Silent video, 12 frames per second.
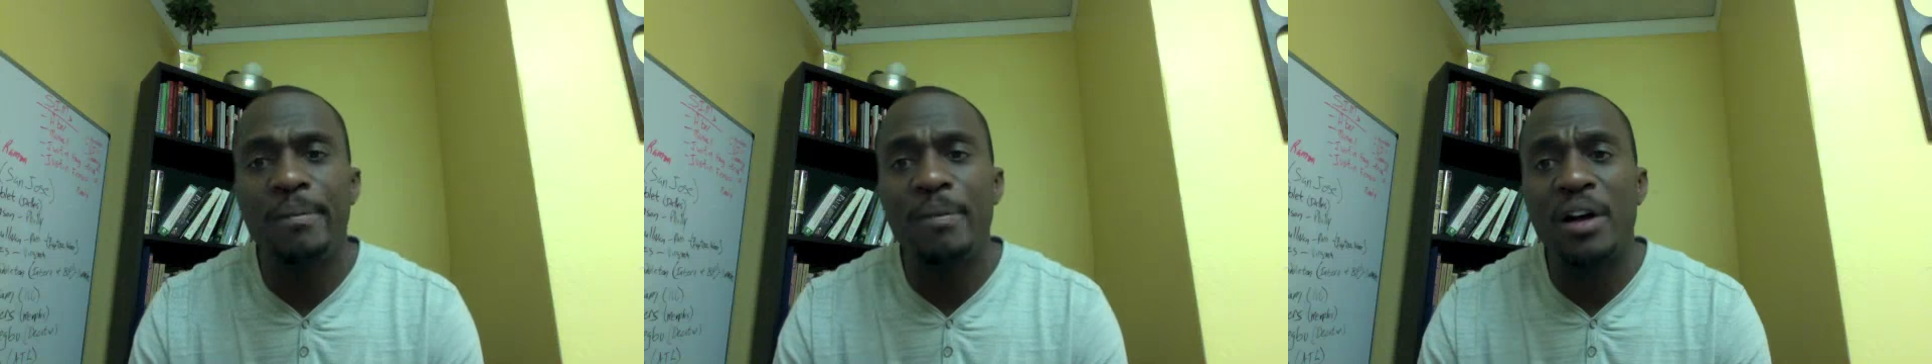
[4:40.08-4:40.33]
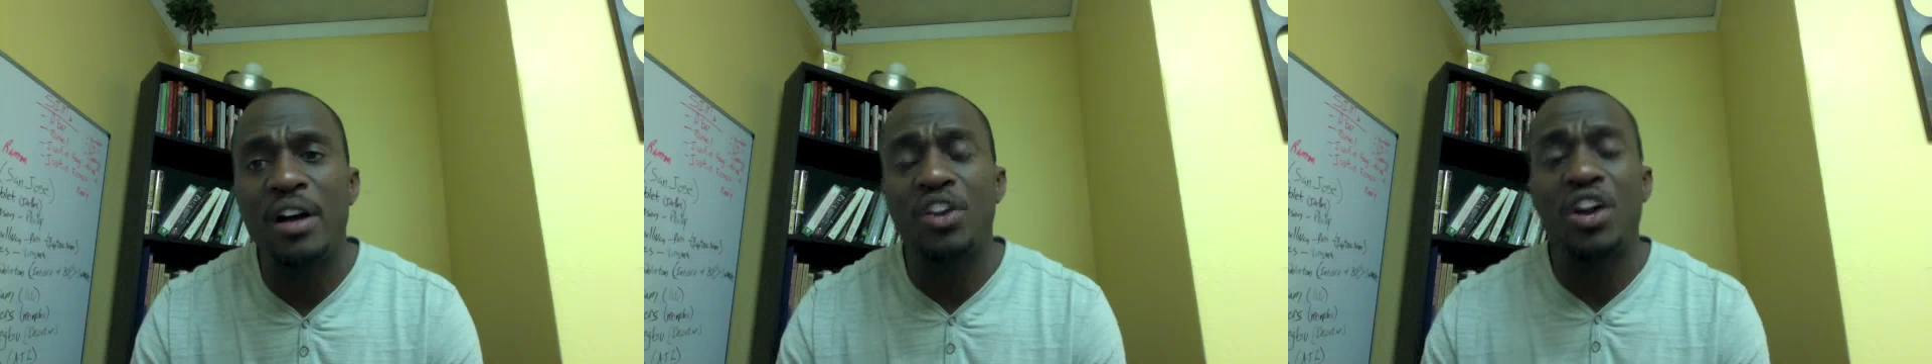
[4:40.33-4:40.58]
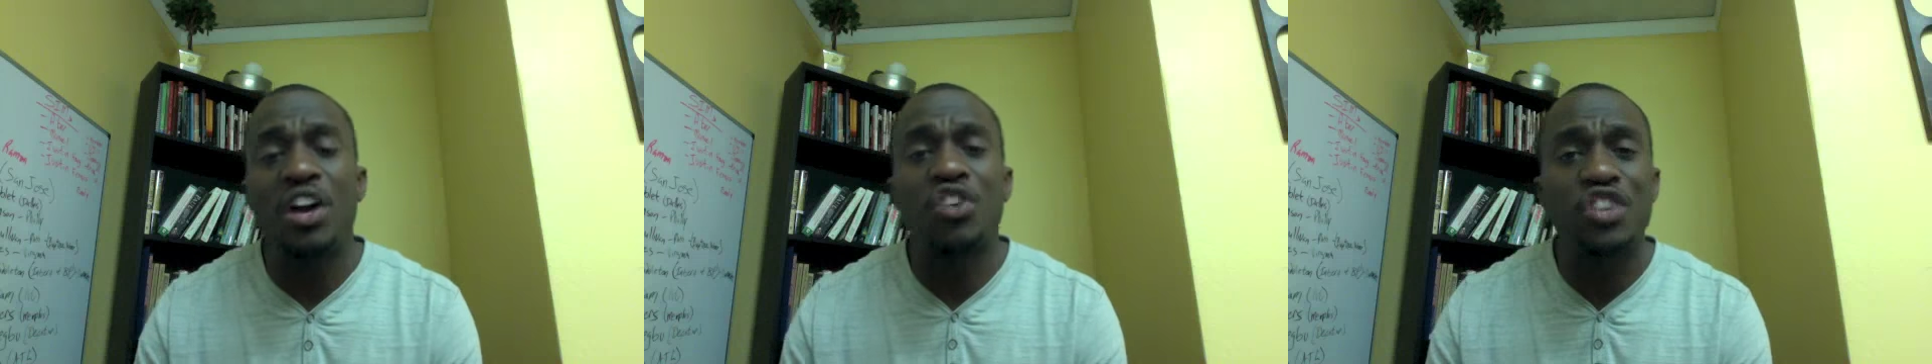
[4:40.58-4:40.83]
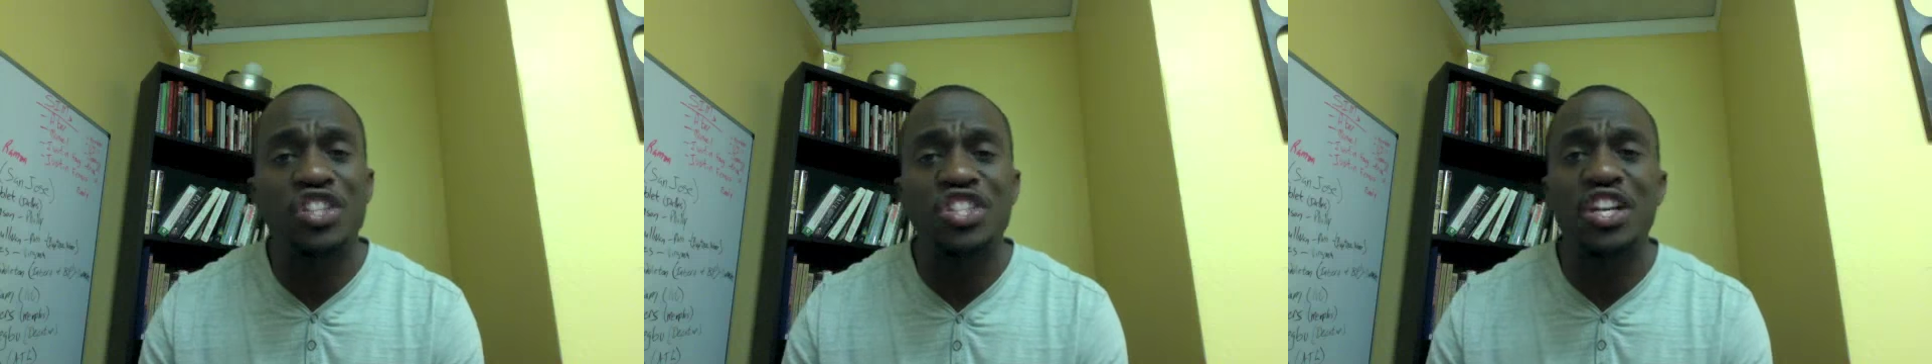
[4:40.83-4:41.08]
a
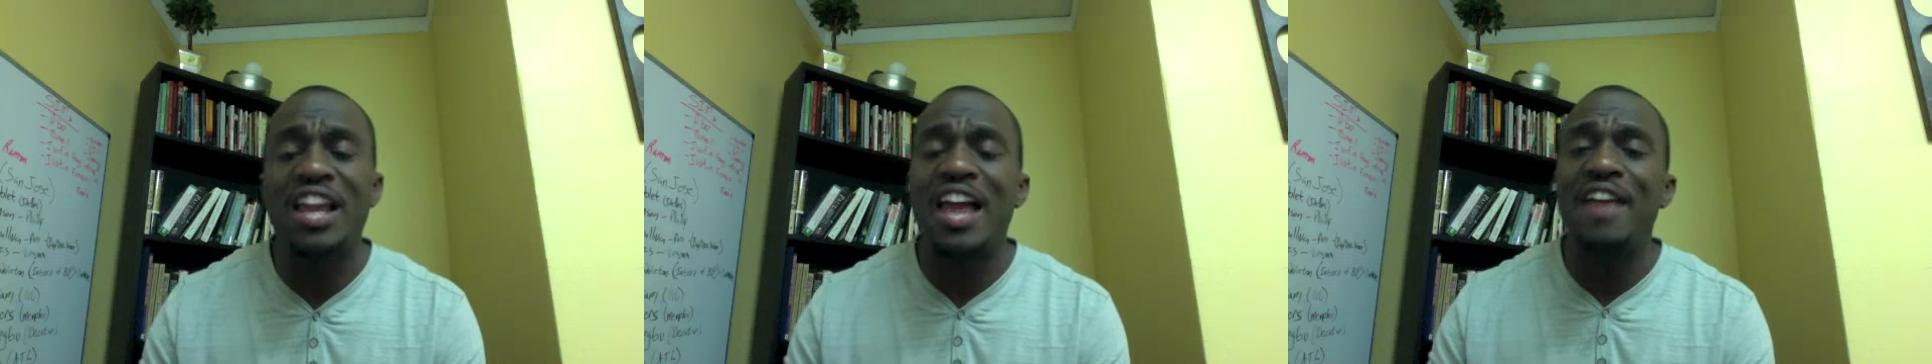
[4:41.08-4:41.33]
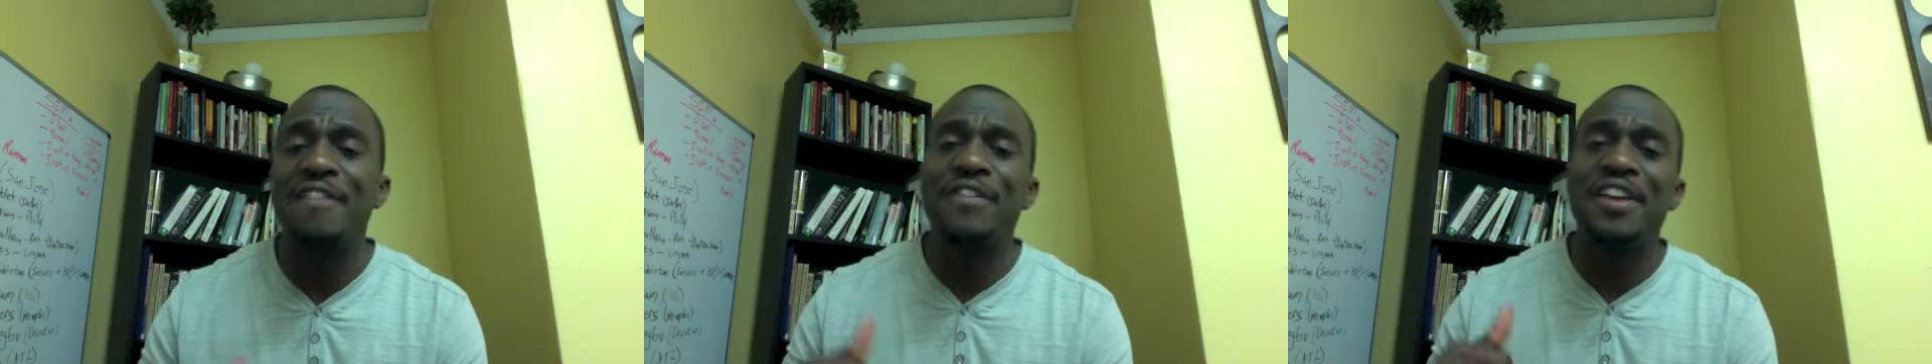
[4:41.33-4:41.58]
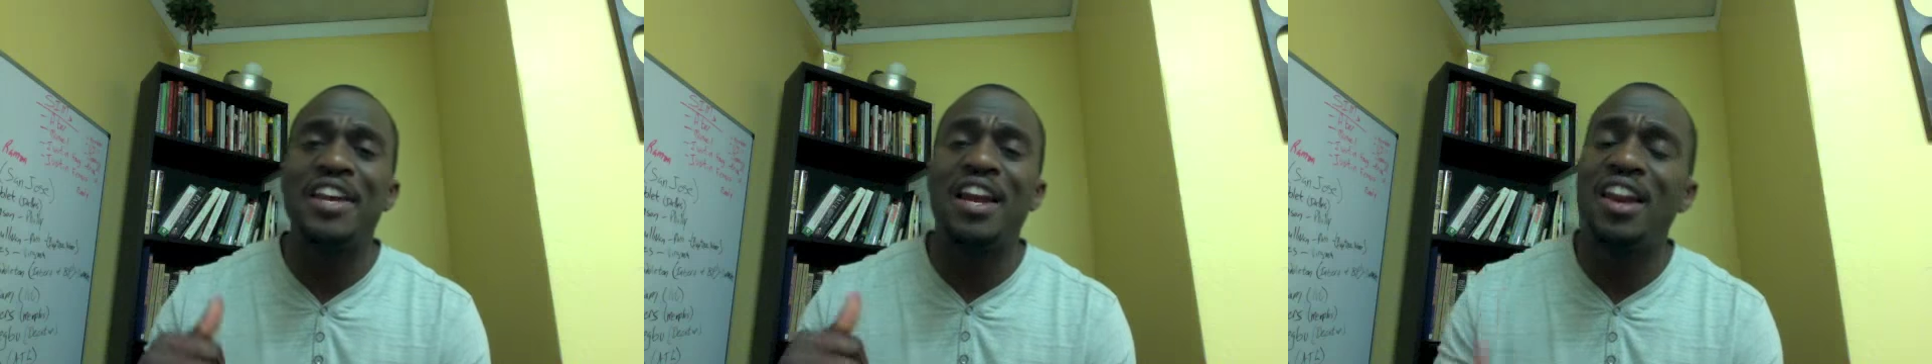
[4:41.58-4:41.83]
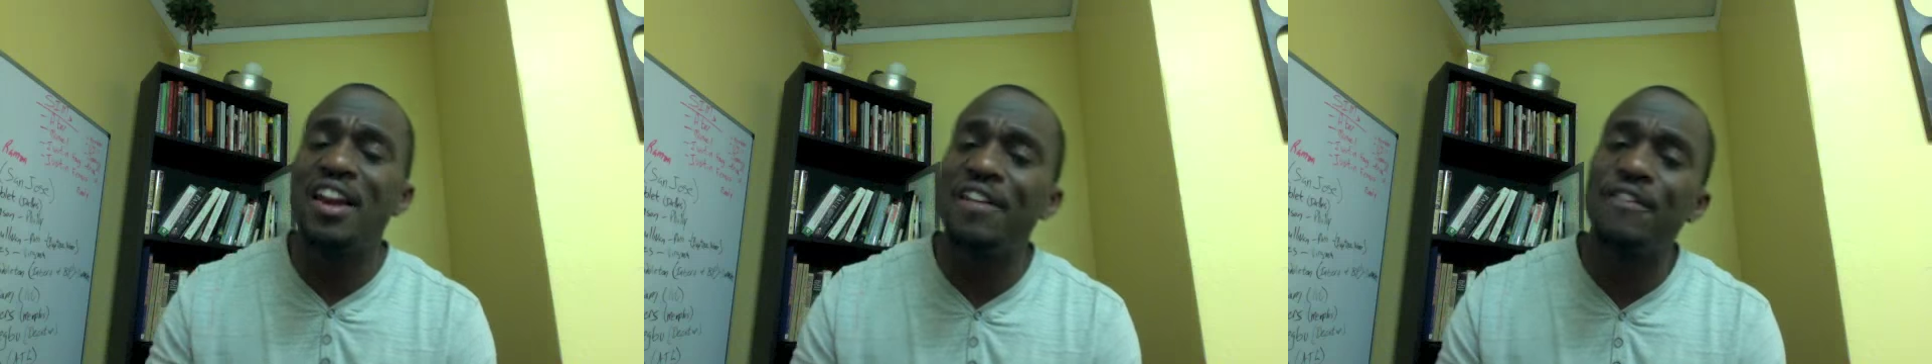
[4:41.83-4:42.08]
Christian life and a
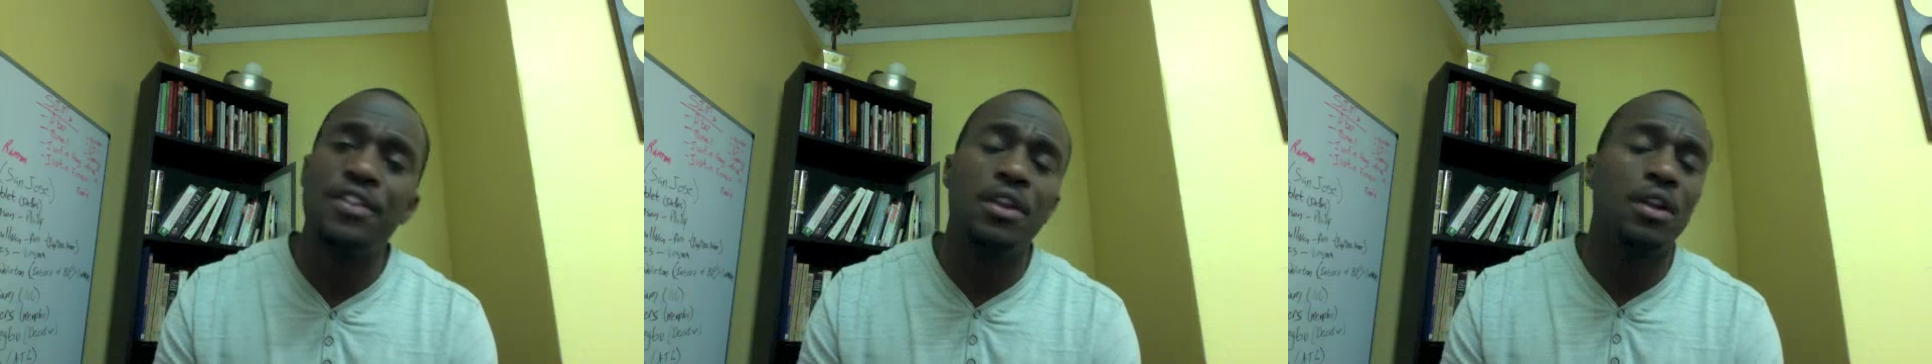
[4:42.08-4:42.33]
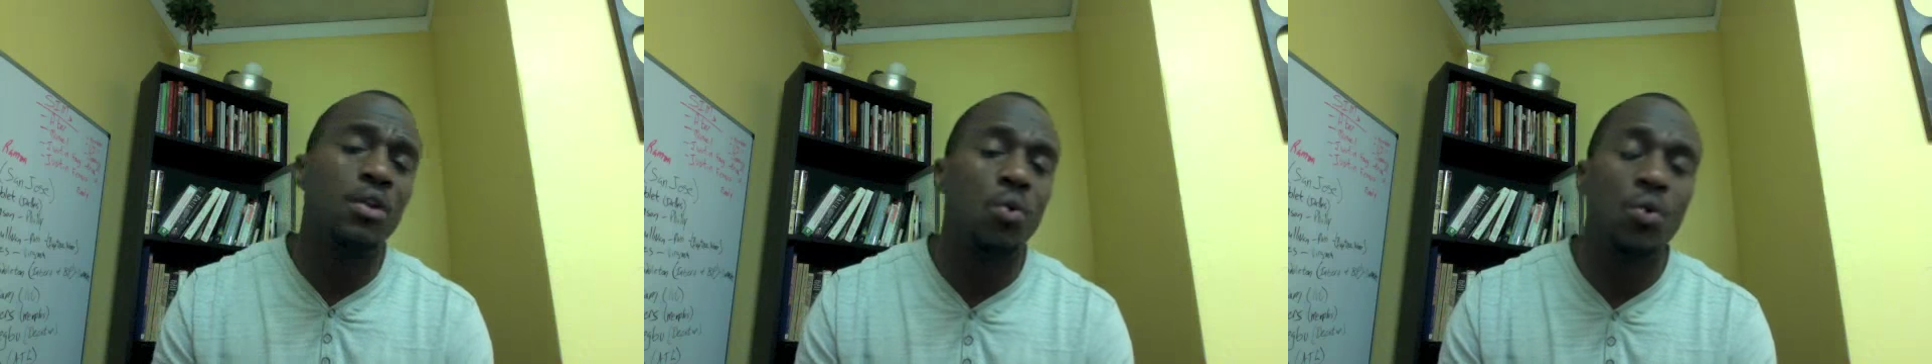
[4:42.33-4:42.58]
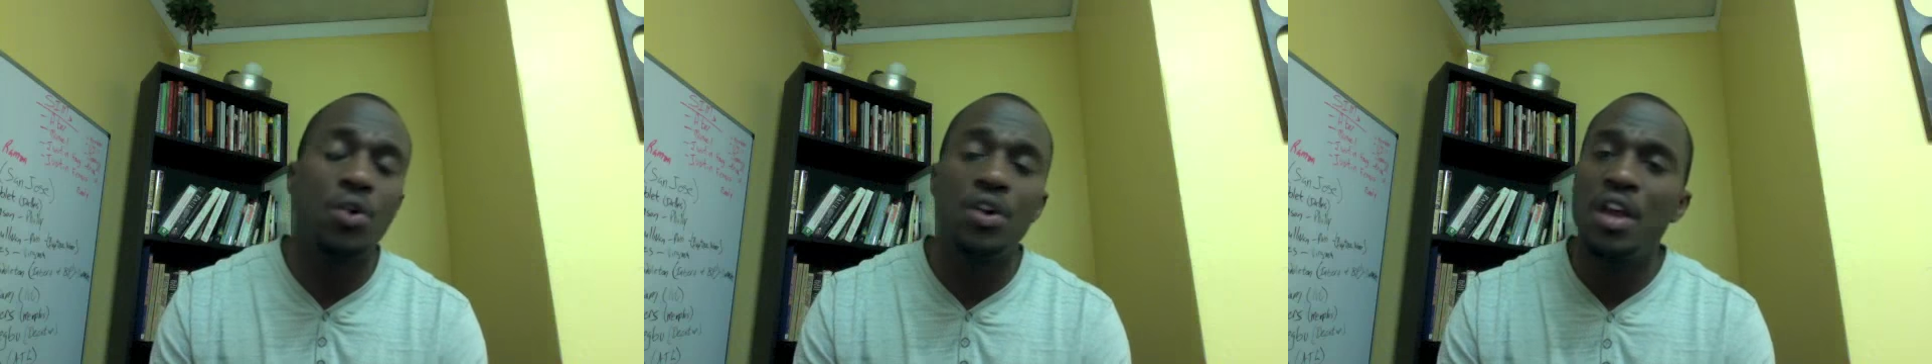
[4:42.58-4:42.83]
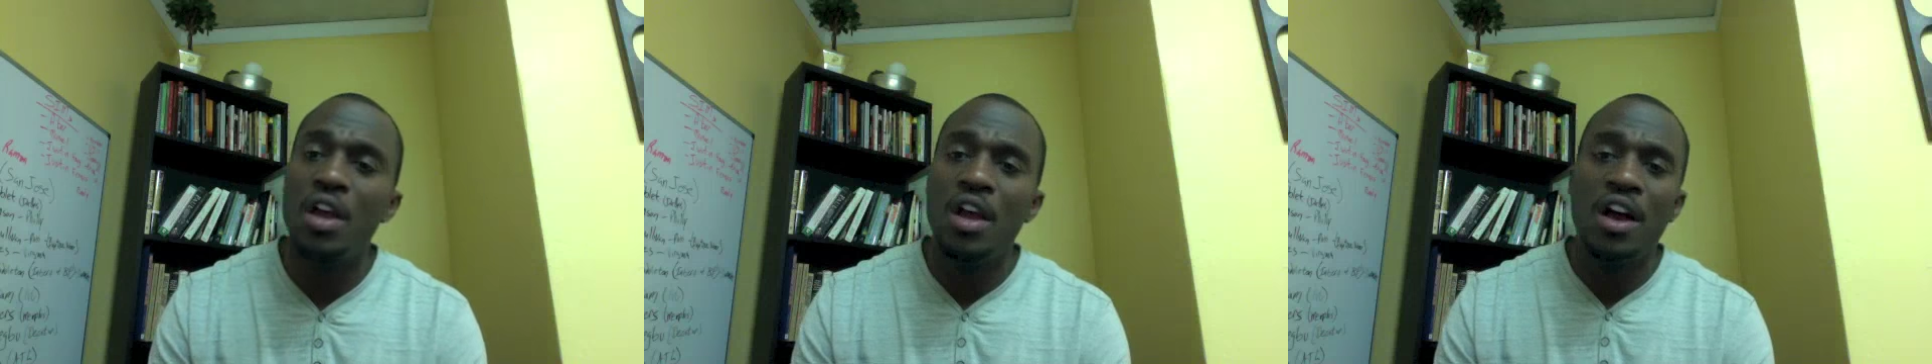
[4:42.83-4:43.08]
love for the Lord.